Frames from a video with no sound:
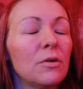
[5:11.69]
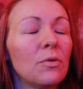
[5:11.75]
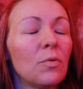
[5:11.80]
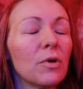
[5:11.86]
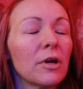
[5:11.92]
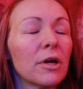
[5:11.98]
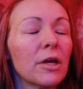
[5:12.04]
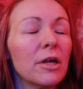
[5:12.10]

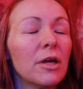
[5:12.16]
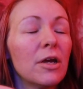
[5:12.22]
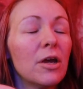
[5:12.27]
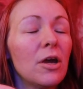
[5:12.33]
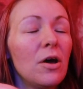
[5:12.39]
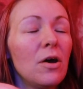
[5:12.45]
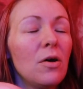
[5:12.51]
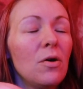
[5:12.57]
We're gonna
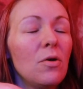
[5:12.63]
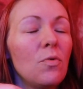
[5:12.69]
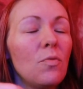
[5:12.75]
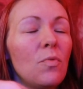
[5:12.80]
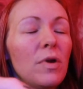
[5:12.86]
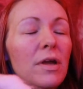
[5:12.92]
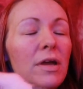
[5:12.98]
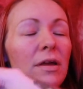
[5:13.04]
go
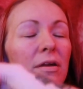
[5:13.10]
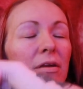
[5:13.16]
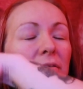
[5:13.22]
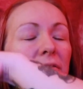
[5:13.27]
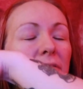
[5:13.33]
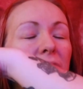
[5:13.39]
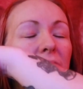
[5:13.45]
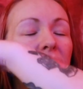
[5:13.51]

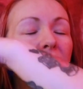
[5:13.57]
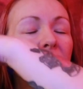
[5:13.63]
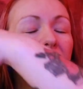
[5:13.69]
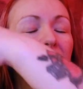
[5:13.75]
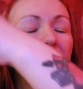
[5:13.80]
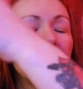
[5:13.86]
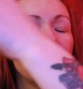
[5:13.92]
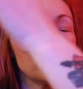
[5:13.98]
with
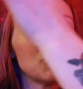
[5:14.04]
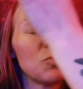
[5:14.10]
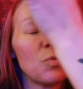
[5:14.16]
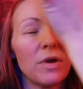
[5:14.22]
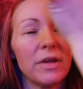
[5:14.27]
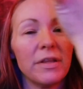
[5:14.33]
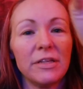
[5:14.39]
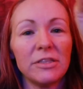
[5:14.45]
this
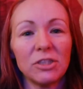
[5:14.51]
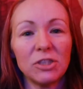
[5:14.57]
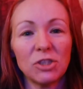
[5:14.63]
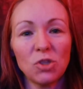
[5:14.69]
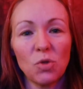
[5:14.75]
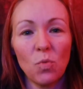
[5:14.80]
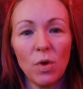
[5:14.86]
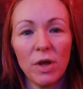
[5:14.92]
one. This
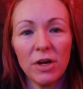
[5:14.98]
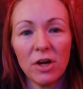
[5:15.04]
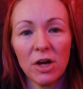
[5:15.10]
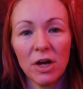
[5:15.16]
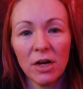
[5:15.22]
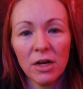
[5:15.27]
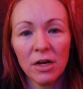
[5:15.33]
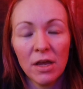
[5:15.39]
is the
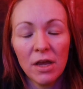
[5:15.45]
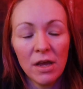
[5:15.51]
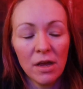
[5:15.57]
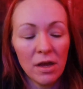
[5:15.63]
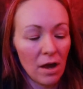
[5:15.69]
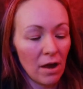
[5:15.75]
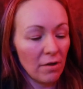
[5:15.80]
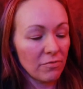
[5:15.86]
winner
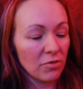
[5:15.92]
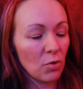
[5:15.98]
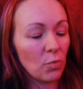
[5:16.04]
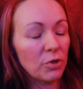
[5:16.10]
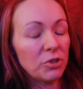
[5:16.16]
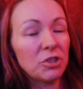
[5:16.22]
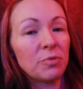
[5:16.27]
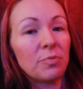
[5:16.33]
of the
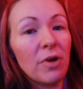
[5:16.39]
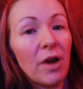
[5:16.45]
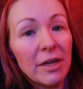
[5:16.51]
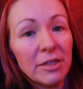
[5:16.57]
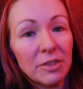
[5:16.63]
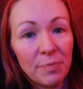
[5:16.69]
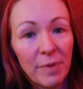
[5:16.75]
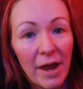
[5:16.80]
Witchy
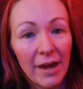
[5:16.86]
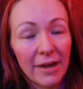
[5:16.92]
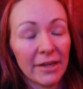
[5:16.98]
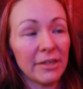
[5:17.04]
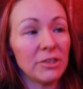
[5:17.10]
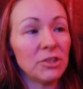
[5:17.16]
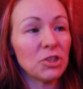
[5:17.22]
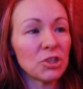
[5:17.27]
Prize
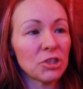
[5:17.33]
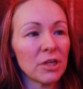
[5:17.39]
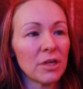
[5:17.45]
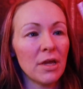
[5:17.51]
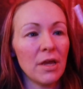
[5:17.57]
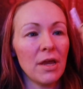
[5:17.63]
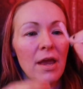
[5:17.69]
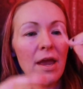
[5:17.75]
package.
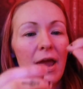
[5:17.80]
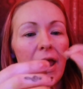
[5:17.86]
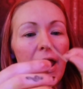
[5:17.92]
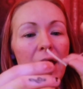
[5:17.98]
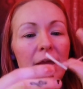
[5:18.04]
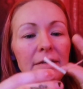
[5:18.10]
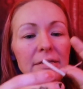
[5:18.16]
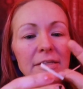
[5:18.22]

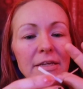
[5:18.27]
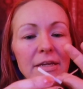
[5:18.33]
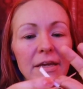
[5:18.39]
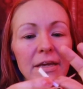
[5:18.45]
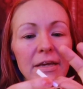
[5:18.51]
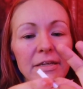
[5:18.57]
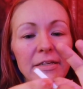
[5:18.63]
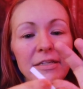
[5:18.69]
And
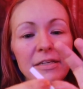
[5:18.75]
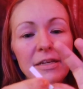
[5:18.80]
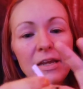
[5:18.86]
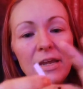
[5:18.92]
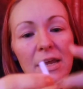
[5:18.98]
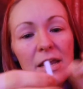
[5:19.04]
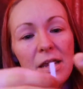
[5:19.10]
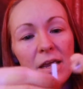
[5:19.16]
it
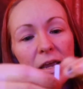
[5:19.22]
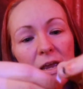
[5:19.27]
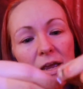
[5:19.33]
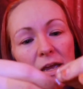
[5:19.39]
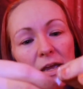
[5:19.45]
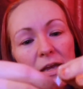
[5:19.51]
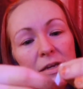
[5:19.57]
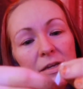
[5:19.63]

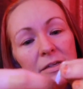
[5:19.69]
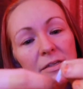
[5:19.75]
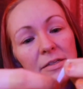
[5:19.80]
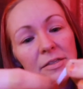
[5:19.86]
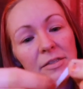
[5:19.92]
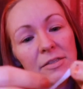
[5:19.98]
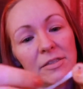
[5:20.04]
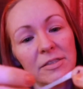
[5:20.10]

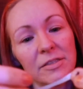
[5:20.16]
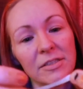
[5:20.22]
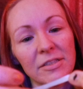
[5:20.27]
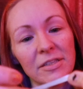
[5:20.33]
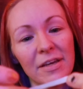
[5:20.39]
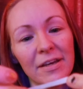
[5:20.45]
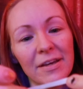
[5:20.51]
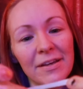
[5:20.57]
is...